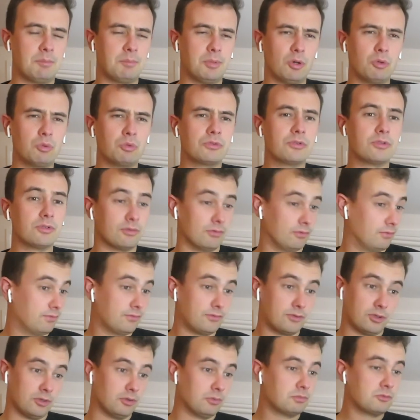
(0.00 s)
both
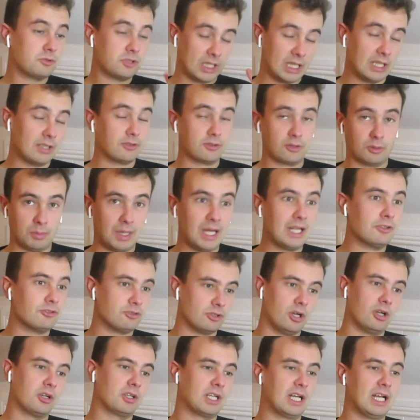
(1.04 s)
of the Cheltenham and
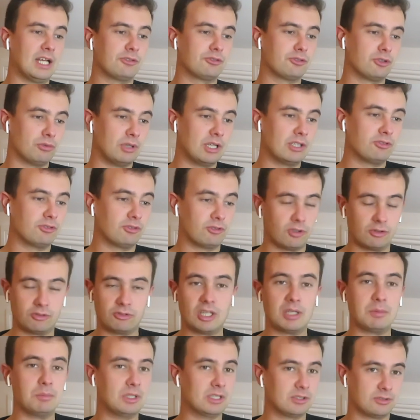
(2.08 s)
Doncaster races. I'd
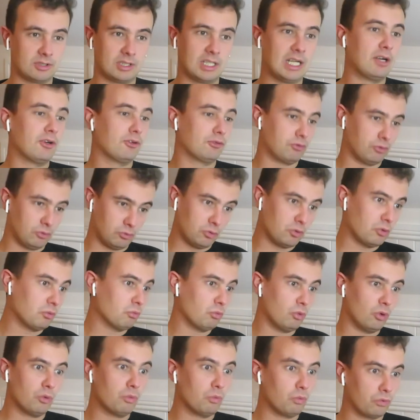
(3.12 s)
say Milton Harris will
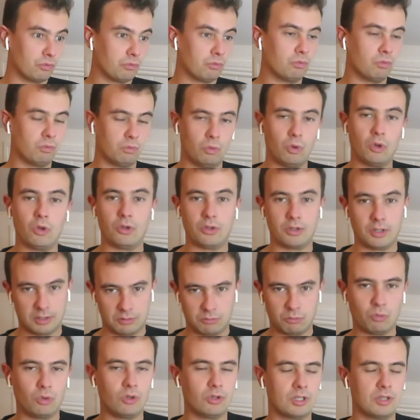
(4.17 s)
run one
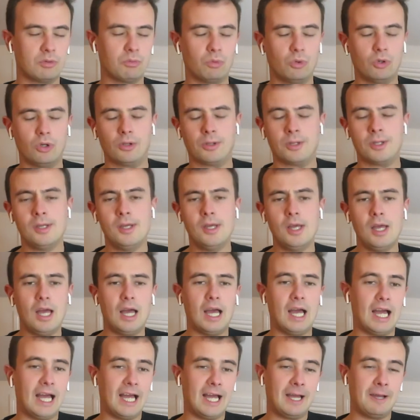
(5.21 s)
and one in one.
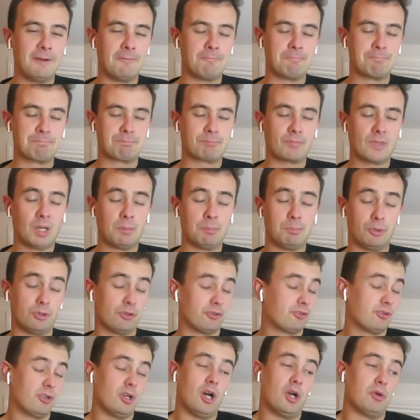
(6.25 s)

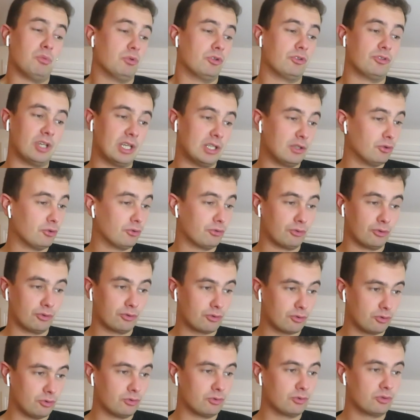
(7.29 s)
But I would say
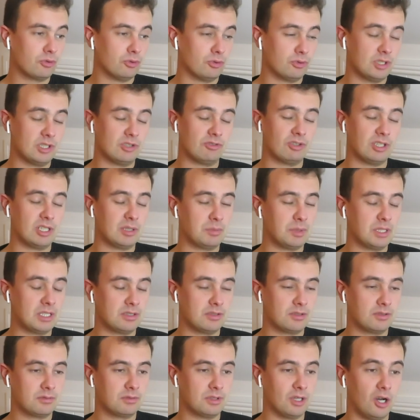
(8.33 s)
Nusret could easily
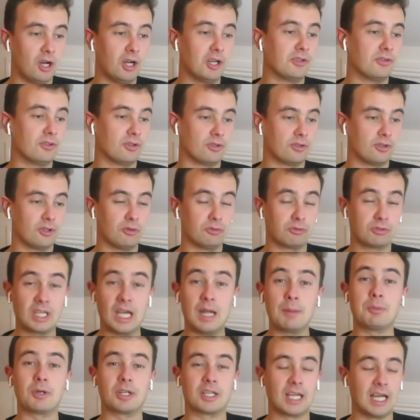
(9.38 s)
beat either of those.
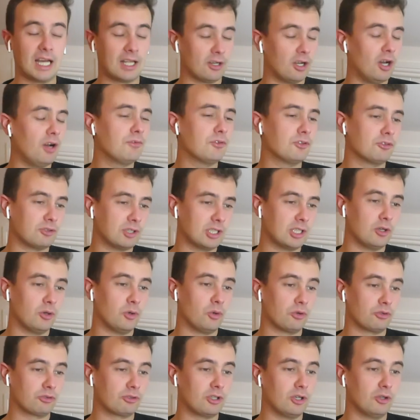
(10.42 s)
Capricorn, obviously a
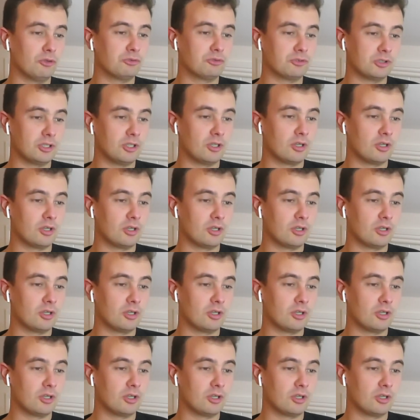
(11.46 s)
horse close to